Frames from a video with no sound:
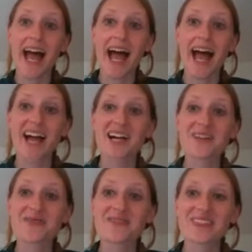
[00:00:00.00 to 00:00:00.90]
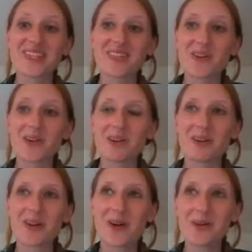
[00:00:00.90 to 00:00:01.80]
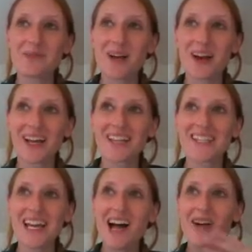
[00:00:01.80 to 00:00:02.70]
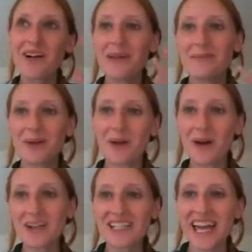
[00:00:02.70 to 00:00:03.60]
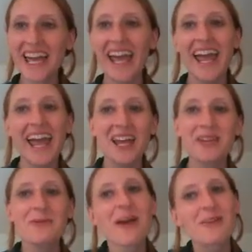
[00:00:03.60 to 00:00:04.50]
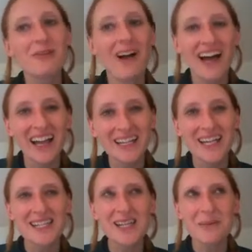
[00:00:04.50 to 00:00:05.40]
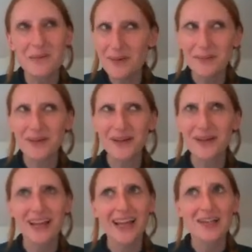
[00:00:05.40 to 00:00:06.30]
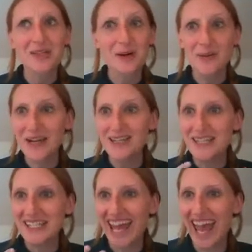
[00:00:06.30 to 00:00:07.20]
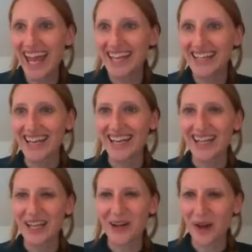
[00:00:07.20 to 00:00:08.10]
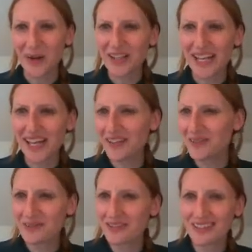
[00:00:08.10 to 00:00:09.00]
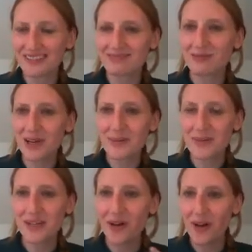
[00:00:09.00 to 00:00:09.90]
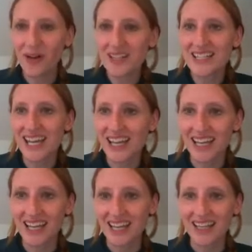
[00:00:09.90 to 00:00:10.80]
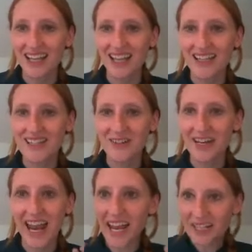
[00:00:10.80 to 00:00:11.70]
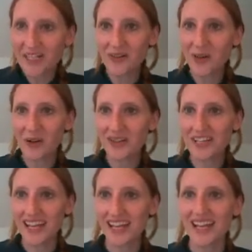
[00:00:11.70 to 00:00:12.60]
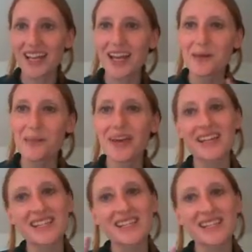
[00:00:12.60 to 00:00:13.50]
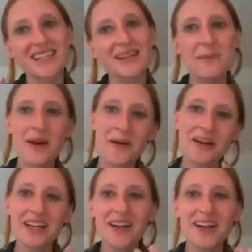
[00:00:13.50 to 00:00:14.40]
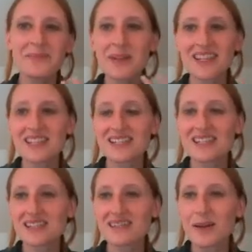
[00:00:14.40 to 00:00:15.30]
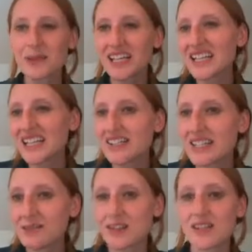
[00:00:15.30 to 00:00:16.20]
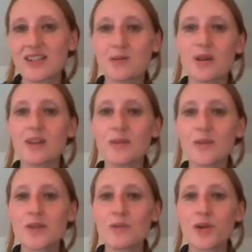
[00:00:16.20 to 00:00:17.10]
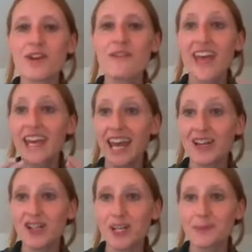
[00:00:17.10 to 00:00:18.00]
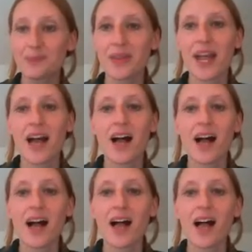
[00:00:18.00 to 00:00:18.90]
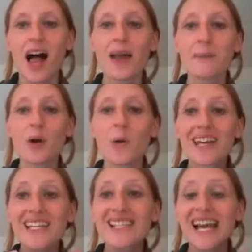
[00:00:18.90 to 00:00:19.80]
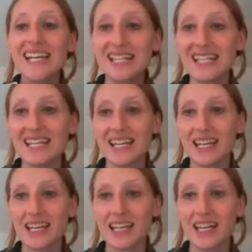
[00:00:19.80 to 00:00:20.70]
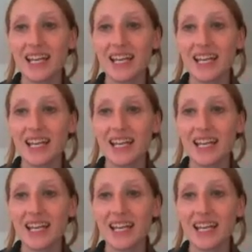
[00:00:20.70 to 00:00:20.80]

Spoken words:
So if you go to America and say, oh, I'm on holiday, you may find that some people don't understand, like, holiday? What do you mean holiday? Like, it's not a national holiday, because in America it kind of means something a little different. So we use the word vacation. I am going sightseeing.